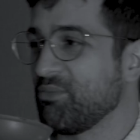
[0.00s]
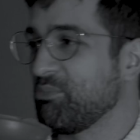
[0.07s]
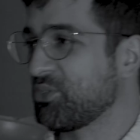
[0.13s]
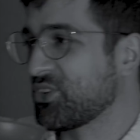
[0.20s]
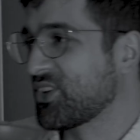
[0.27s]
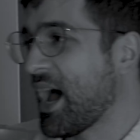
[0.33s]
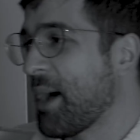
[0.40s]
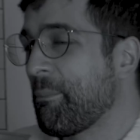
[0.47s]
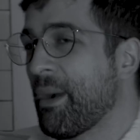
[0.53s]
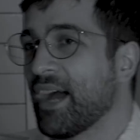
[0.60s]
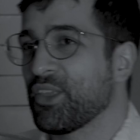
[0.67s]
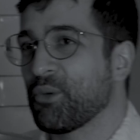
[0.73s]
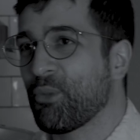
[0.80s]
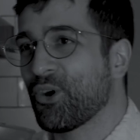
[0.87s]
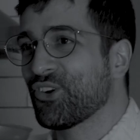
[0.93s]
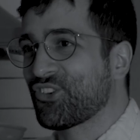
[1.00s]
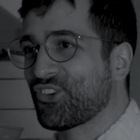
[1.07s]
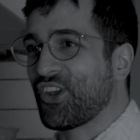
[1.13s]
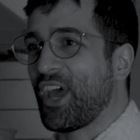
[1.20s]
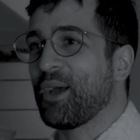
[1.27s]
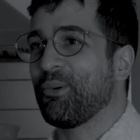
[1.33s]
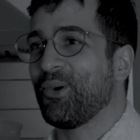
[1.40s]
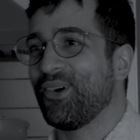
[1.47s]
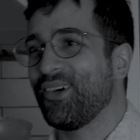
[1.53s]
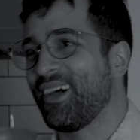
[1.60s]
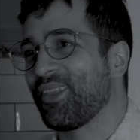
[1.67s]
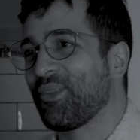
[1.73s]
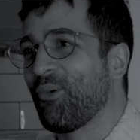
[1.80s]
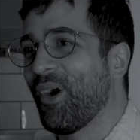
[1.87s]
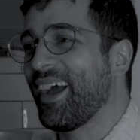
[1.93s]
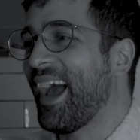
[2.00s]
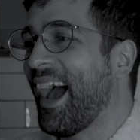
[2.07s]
stop by the merch table on the way